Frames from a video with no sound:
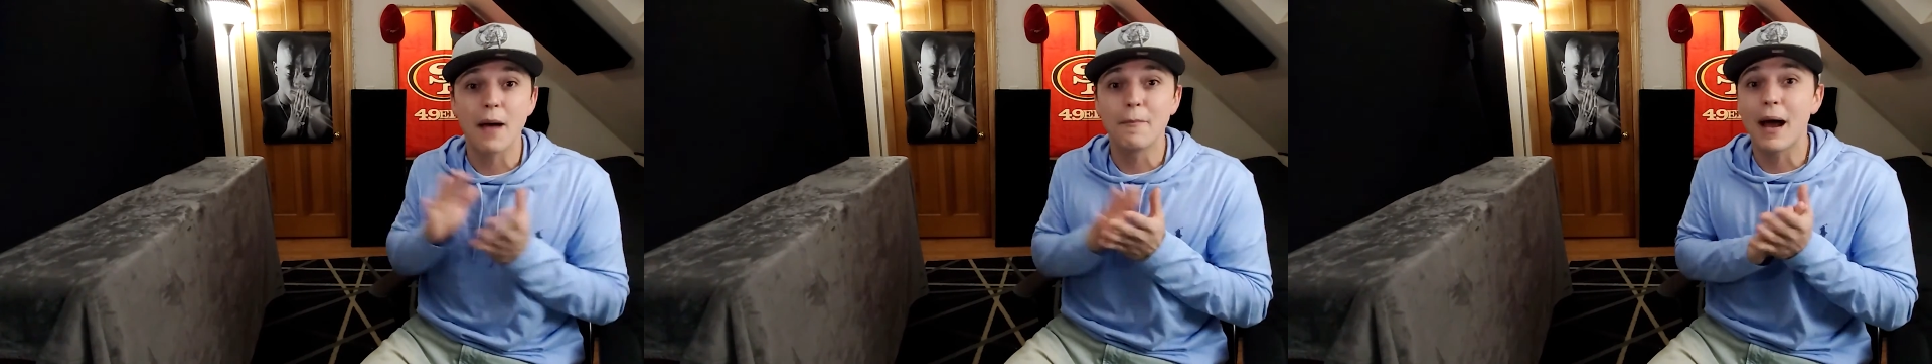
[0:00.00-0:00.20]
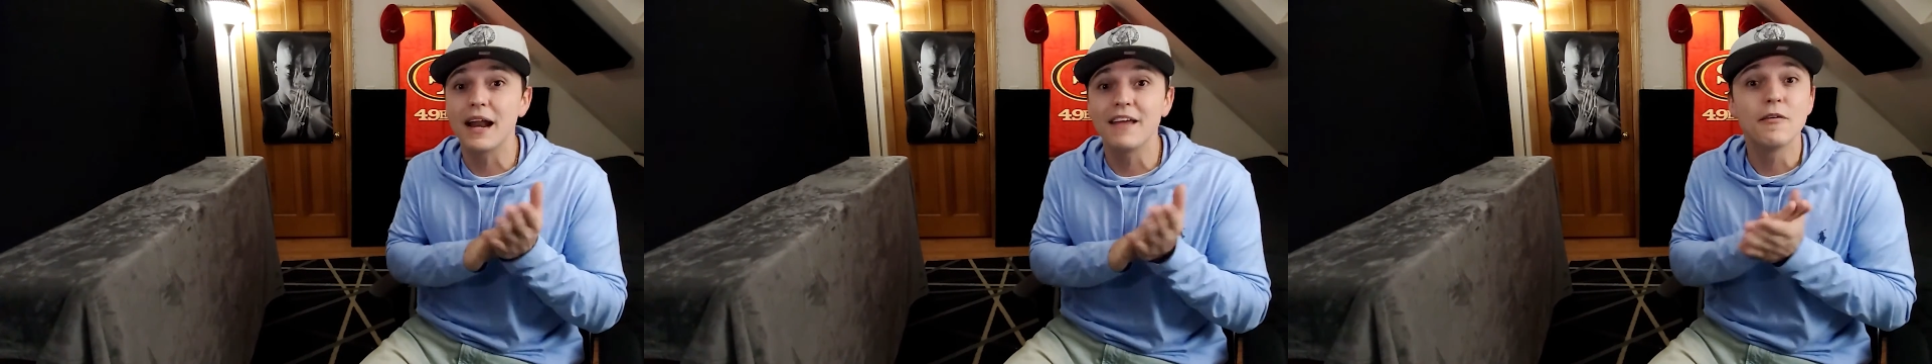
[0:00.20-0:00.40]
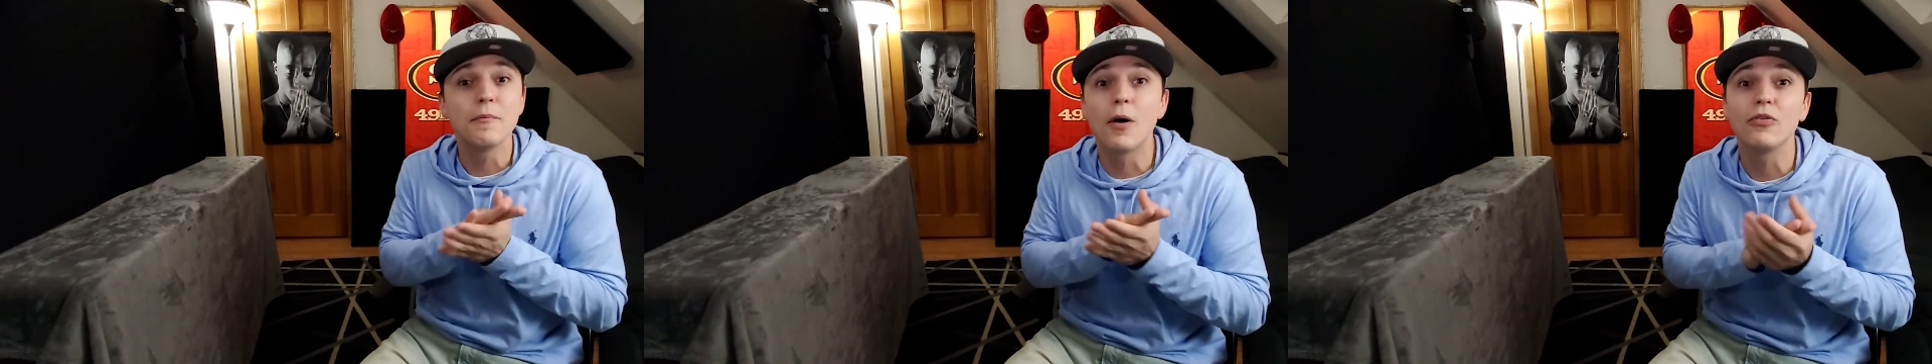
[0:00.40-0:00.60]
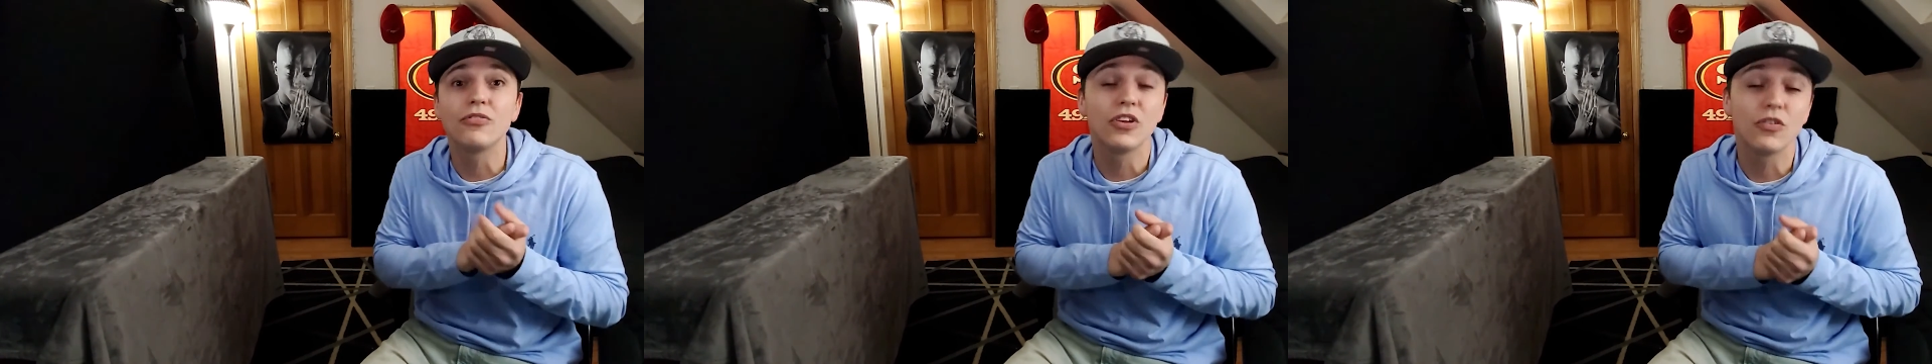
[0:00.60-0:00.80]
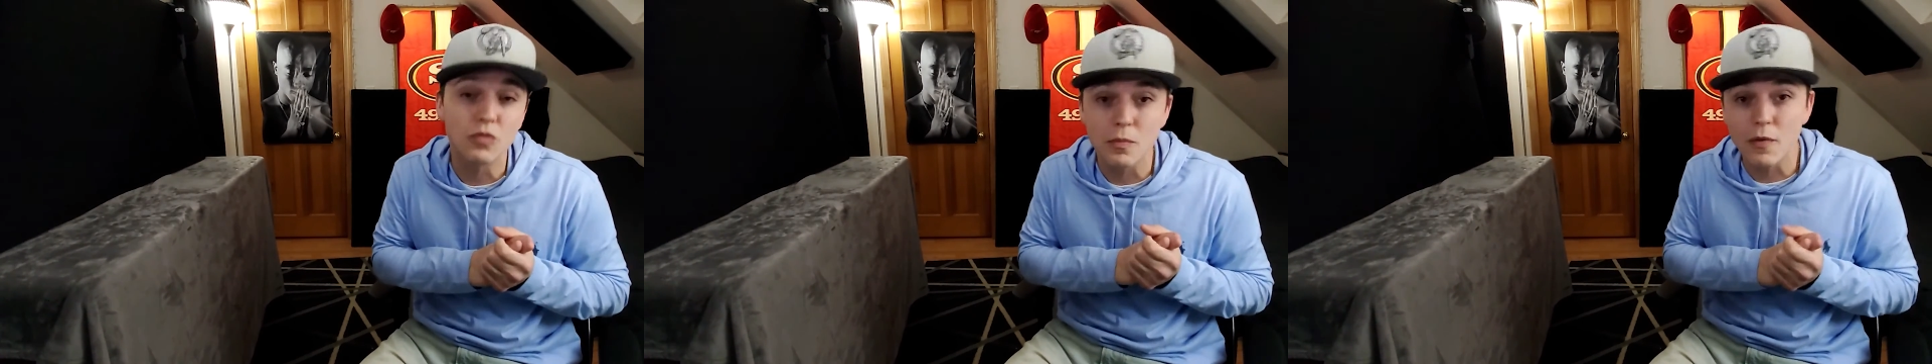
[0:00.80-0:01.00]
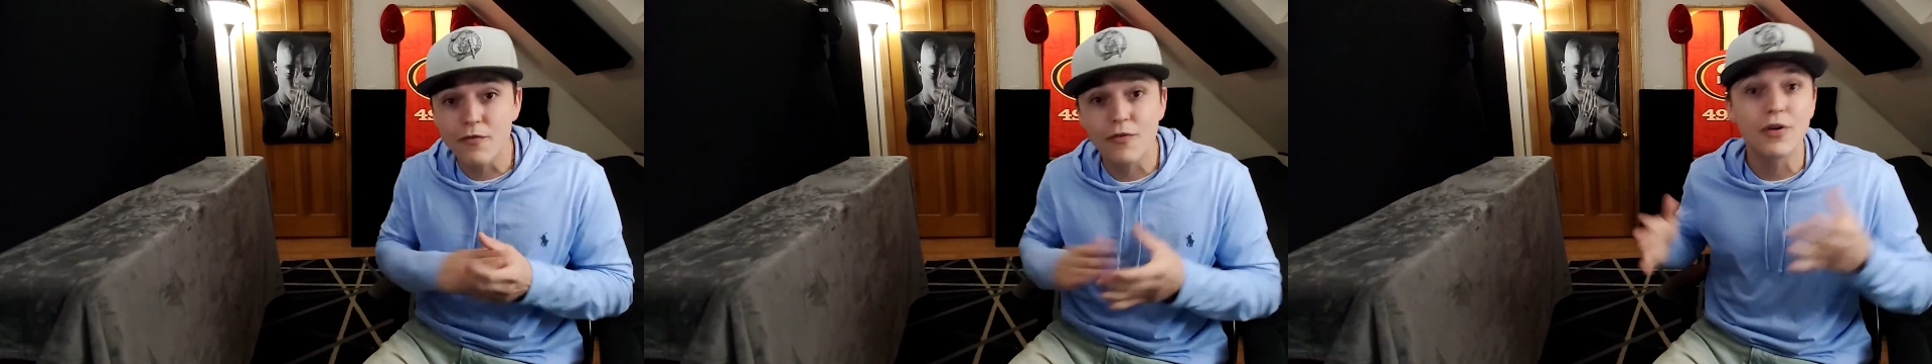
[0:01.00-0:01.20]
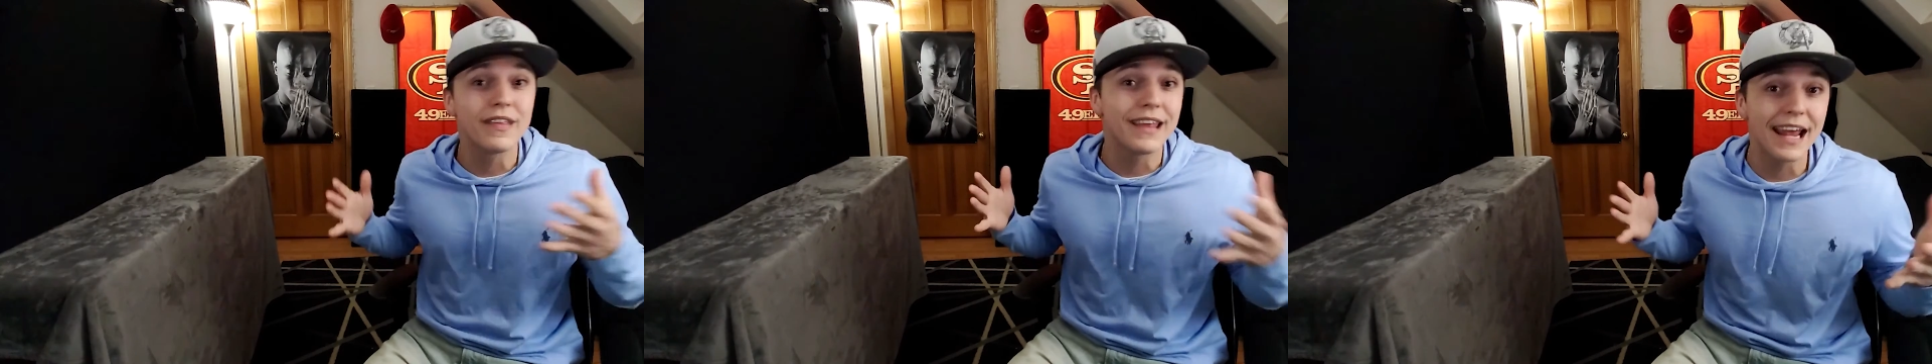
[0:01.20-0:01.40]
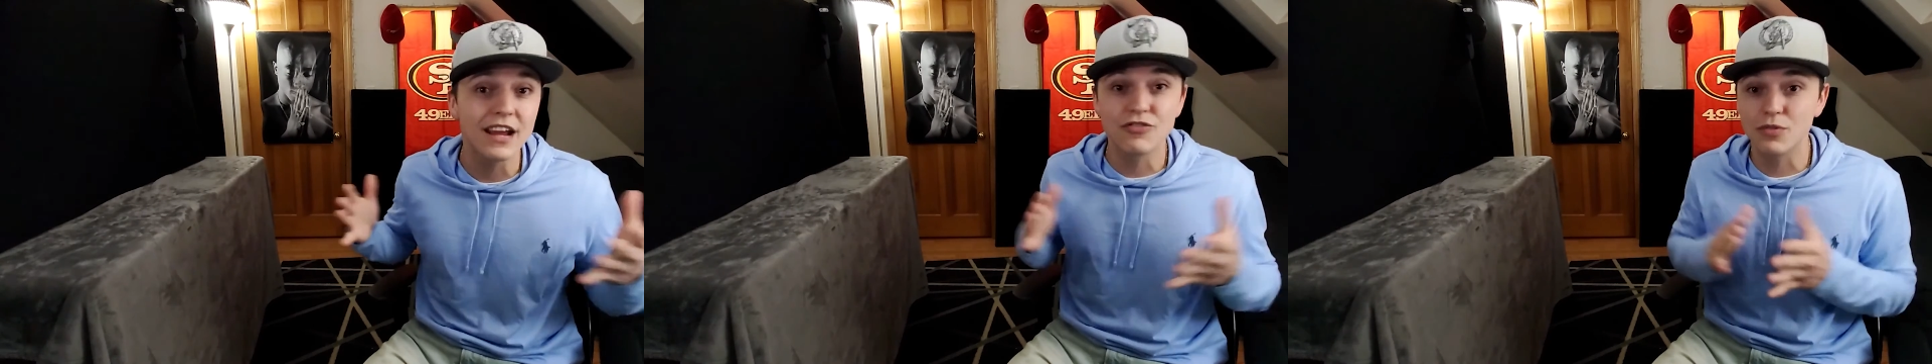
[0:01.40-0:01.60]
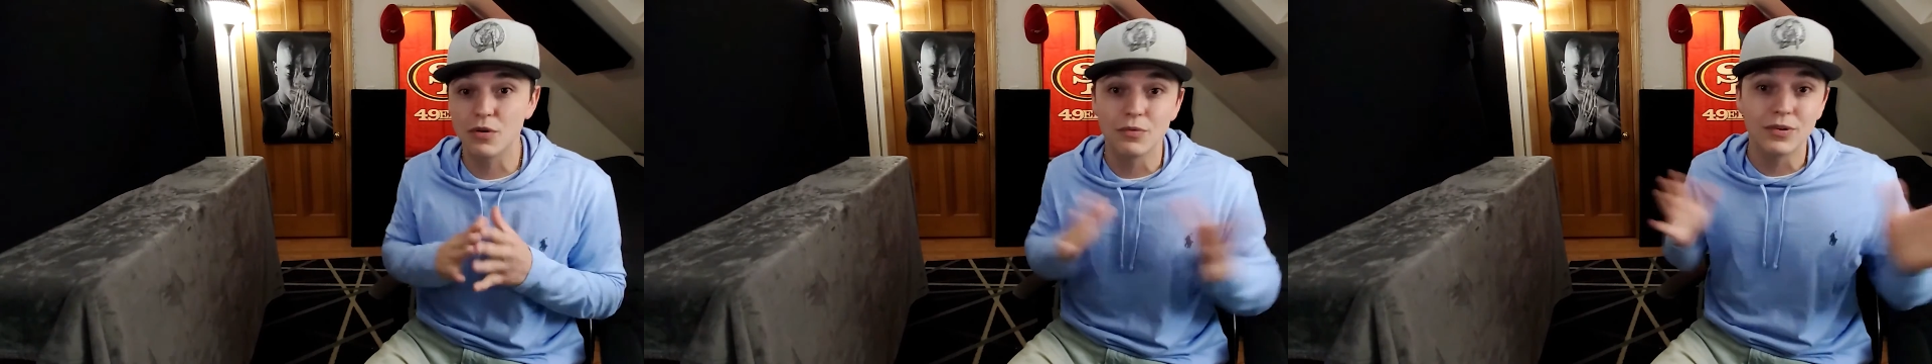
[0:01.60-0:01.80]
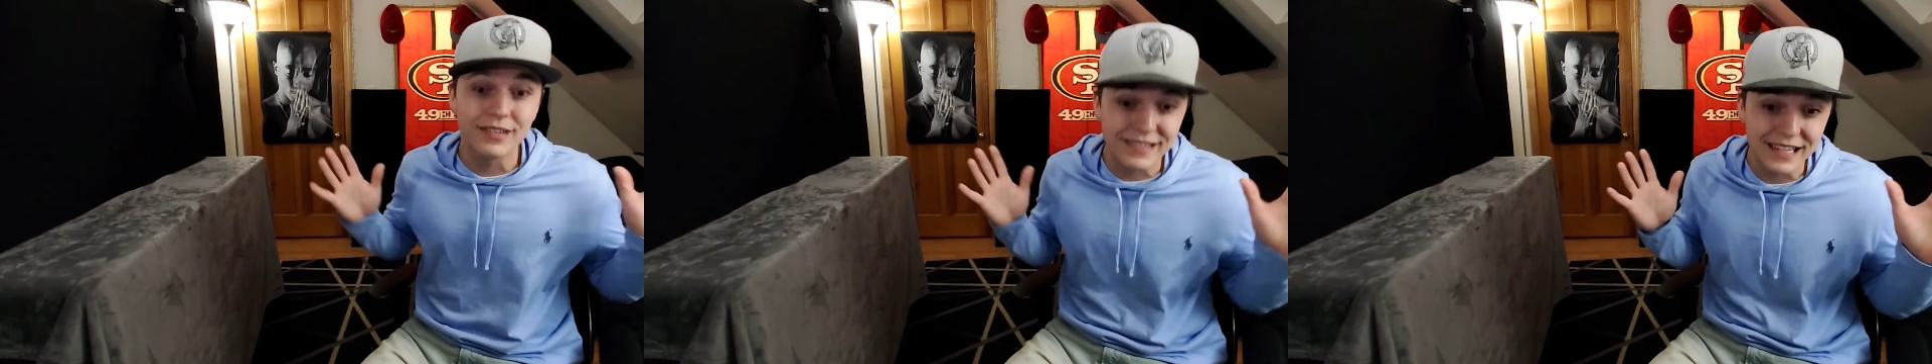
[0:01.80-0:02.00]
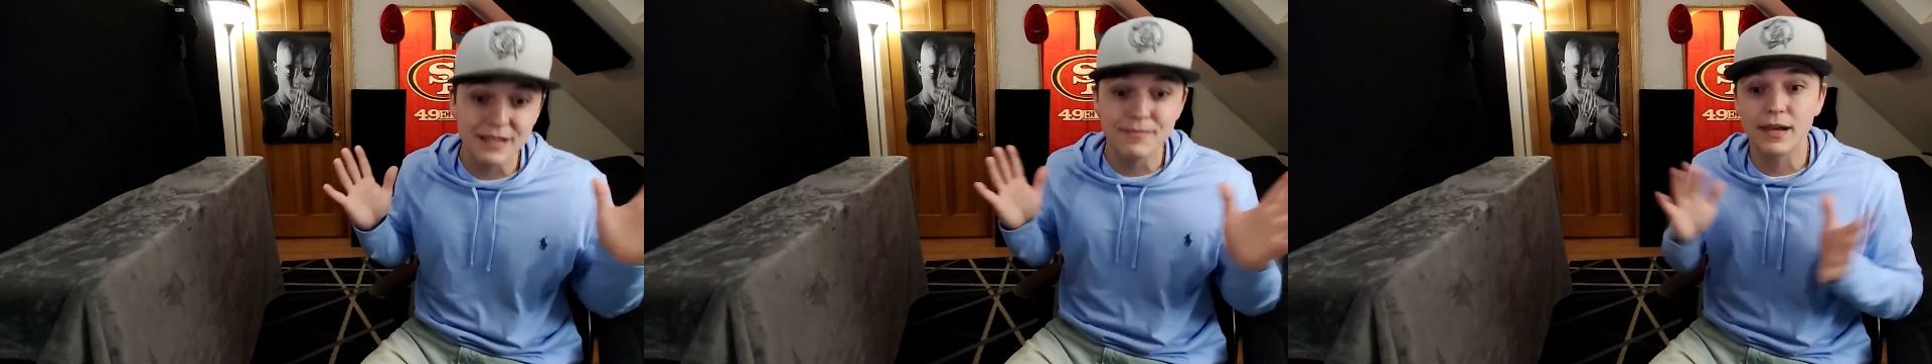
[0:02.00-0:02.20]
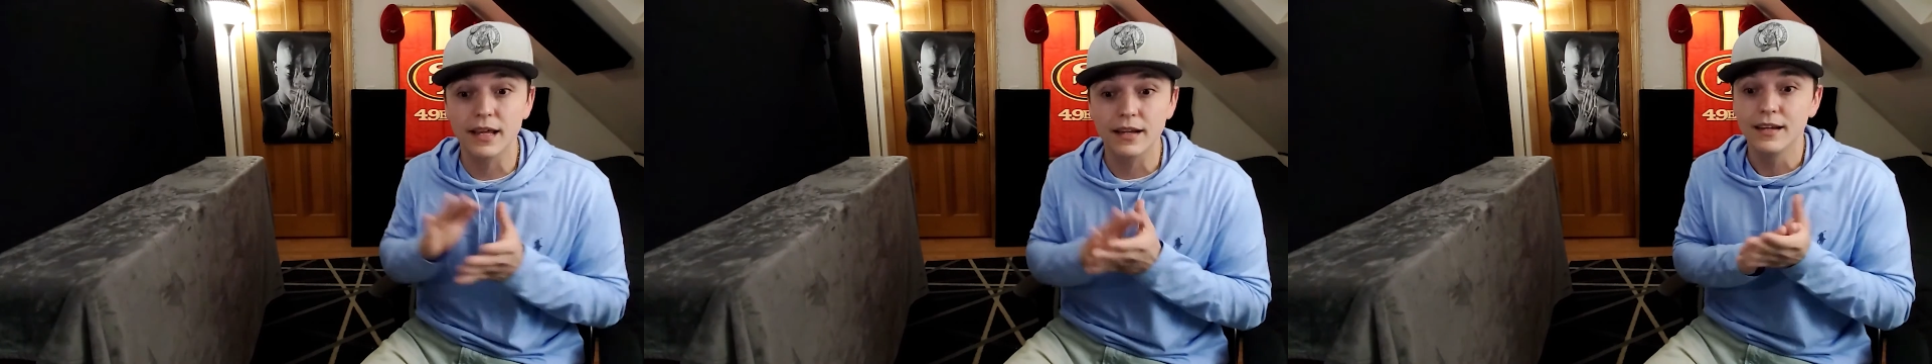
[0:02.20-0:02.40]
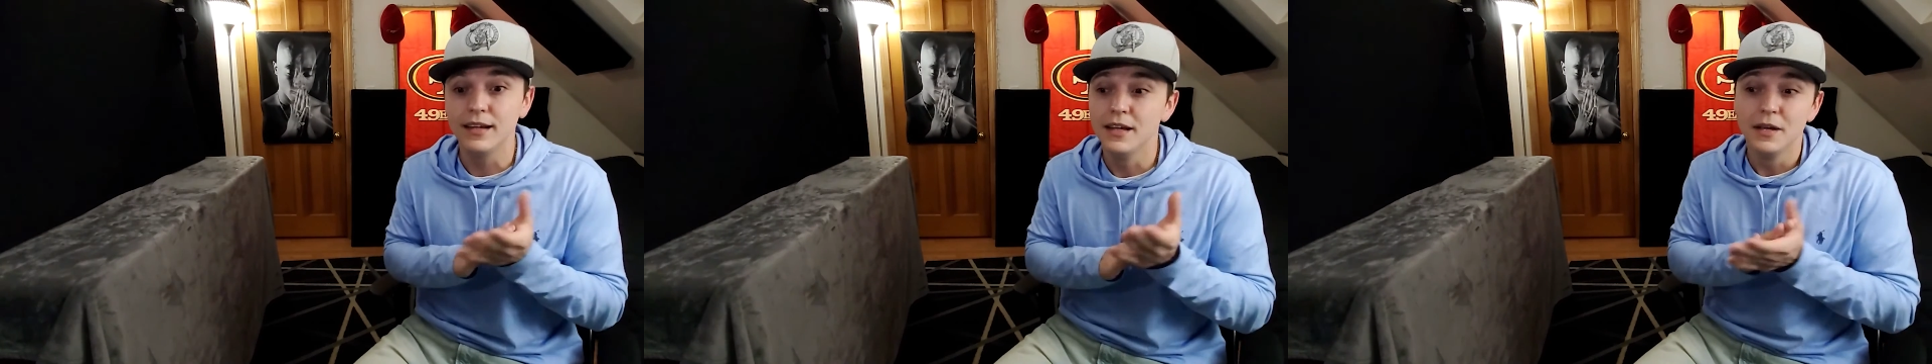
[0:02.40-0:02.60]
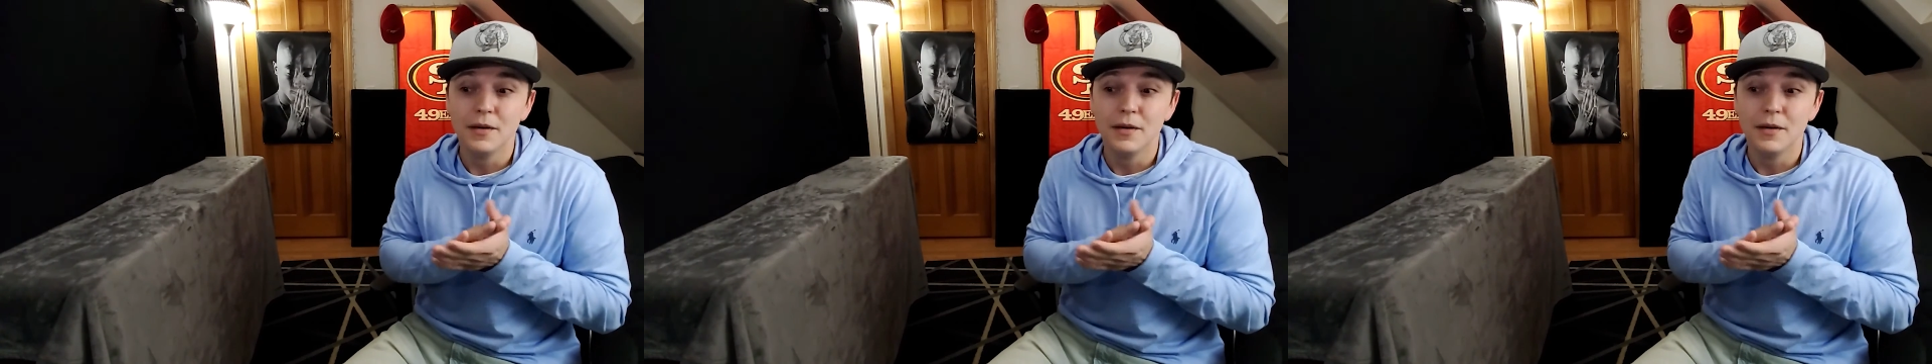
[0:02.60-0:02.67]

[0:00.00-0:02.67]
I might even post this one before the H1. We'll see, man.